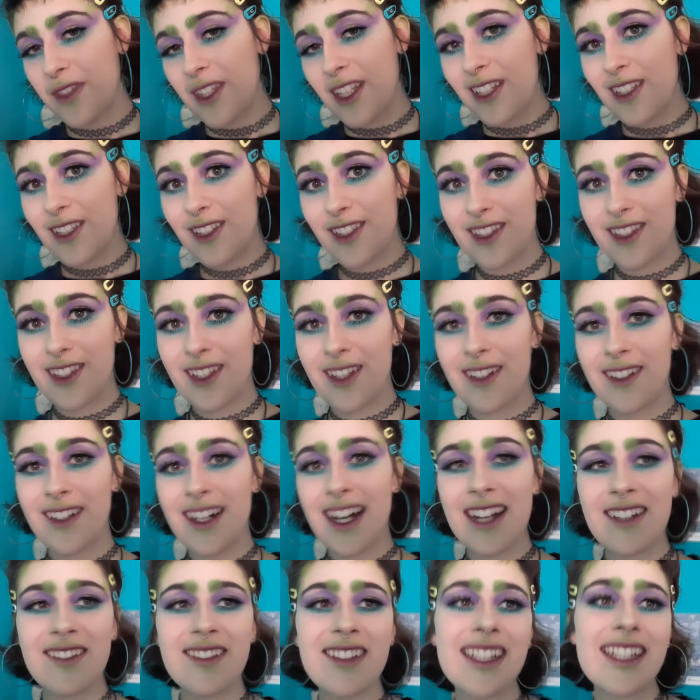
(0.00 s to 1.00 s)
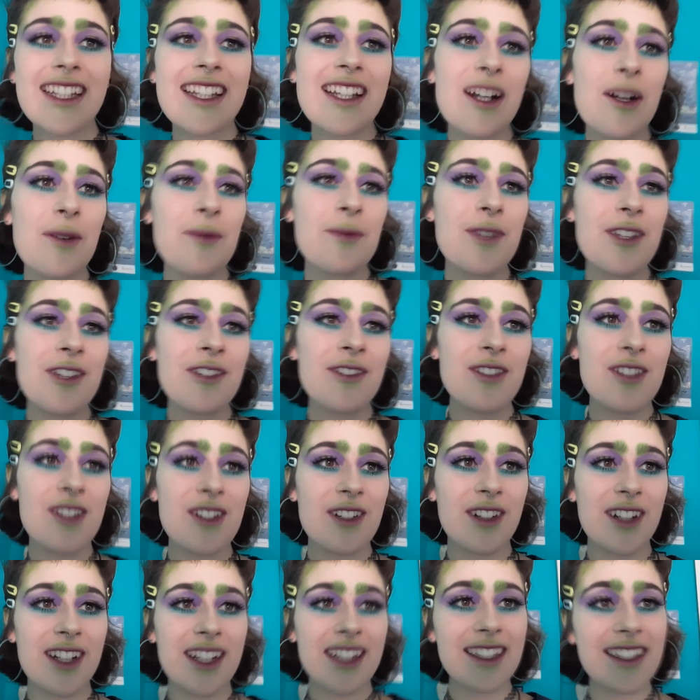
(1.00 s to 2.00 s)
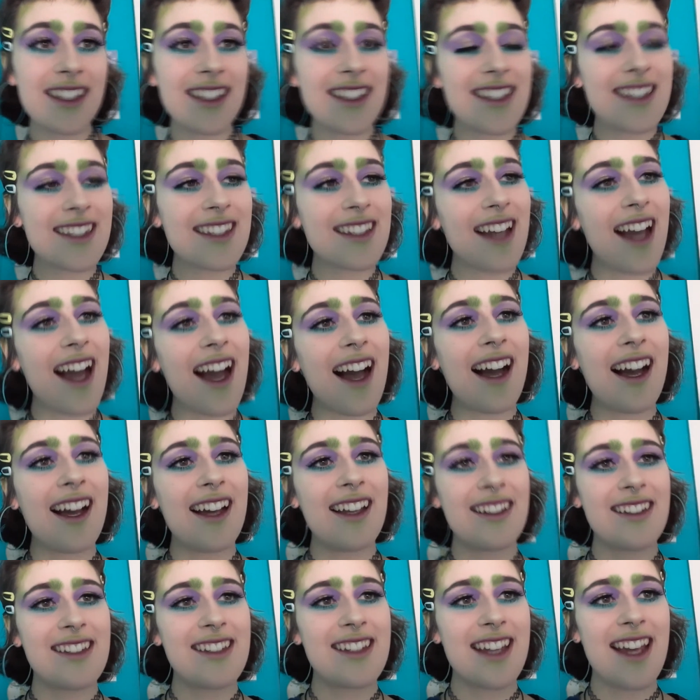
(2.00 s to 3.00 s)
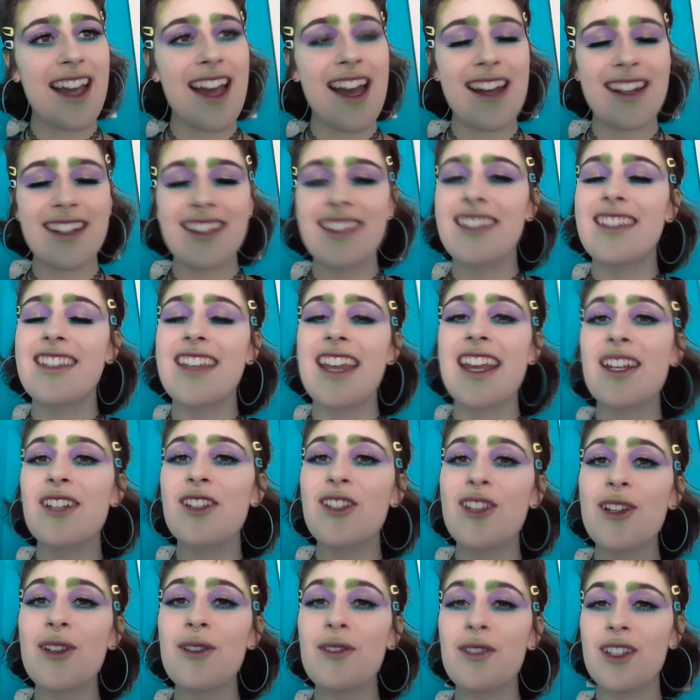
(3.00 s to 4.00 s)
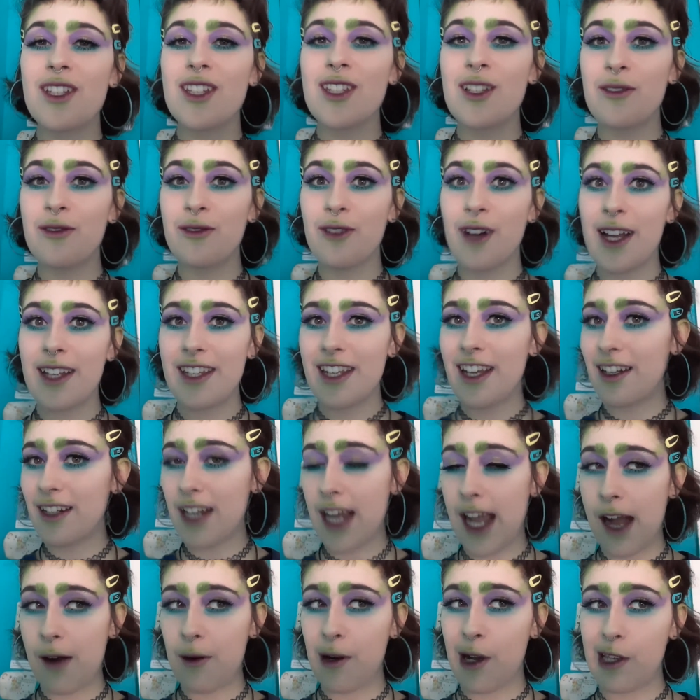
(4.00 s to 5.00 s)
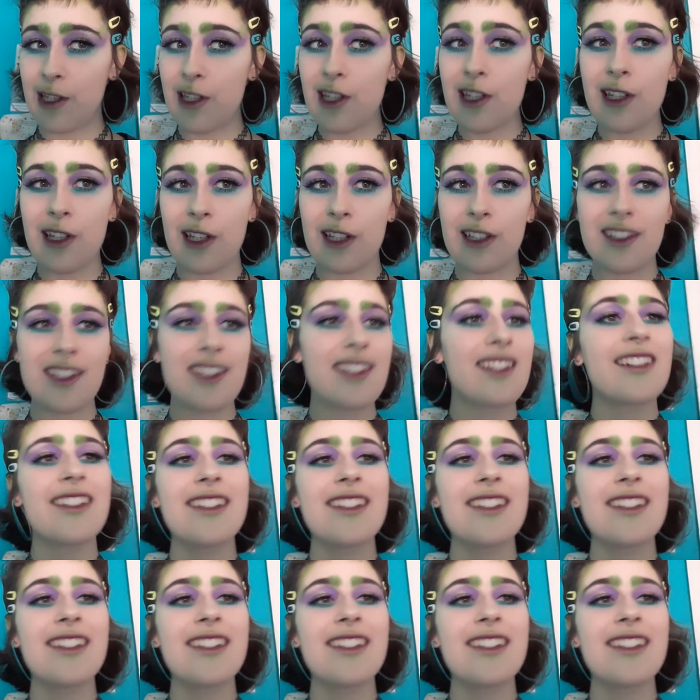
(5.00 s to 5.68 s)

So I really hope you enjoy it, and stay tuned to find out how I did it.